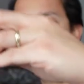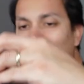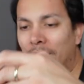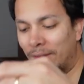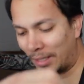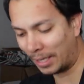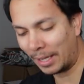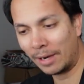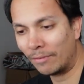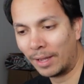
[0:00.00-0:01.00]
So I,
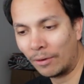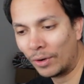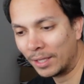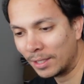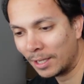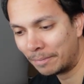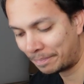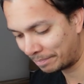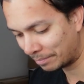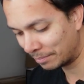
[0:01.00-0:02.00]
I, don't, I don't like that.
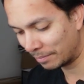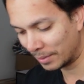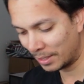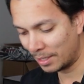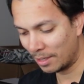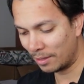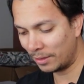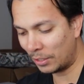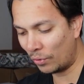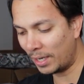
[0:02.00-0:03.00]

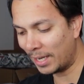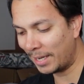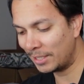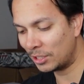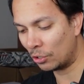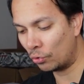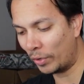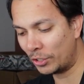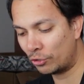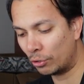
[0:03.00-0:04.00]
The Red Eyes
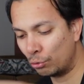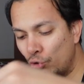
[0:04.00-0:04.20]
Retro